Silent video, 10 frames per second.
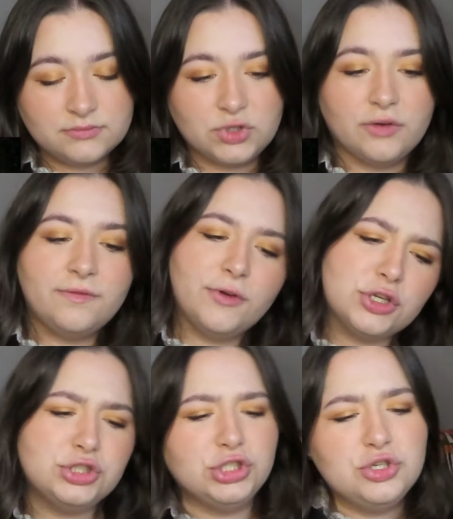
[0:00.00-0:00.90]
The
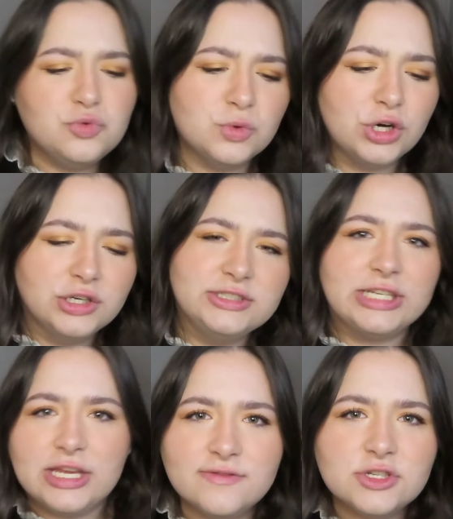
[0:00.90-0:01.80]
fuck do you want,
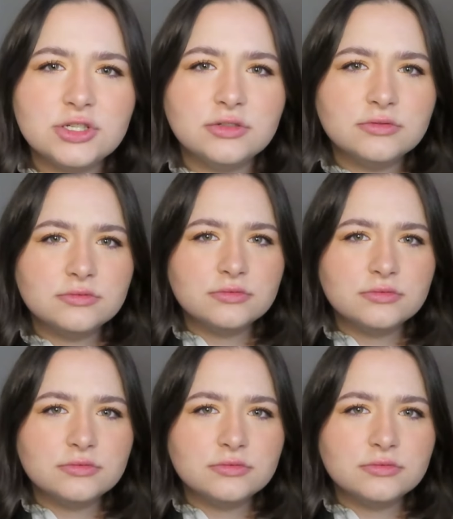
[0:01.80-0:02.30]
David?